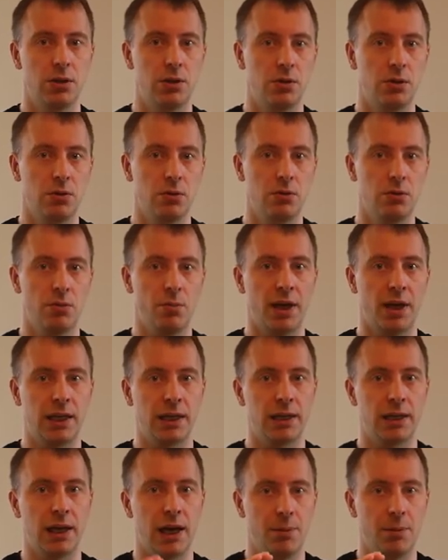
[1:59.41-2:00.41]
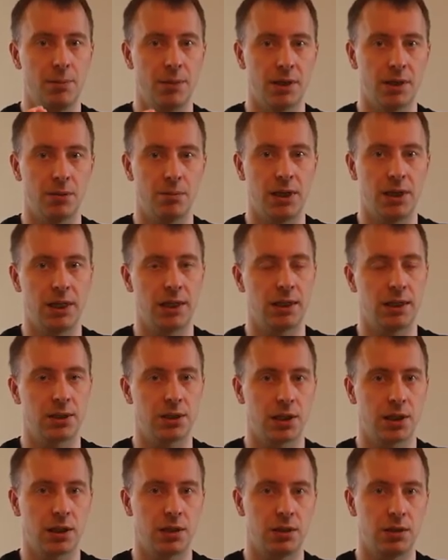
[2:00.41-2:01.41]
to make it happen, meaning
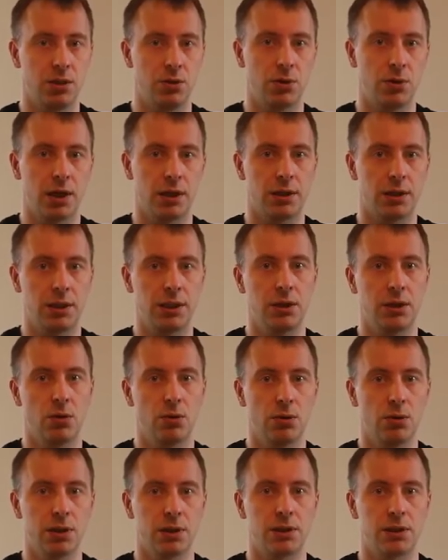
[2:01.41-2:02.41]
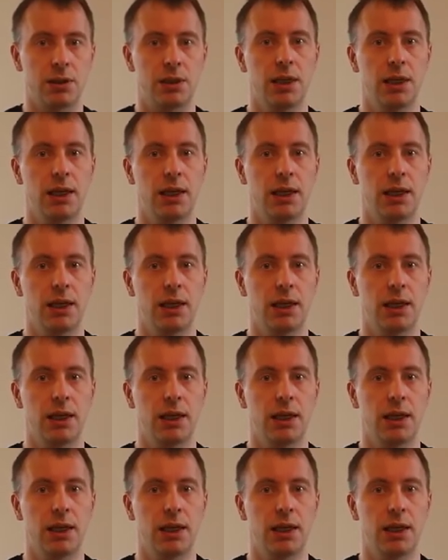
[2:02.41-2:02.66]
that you can reorder the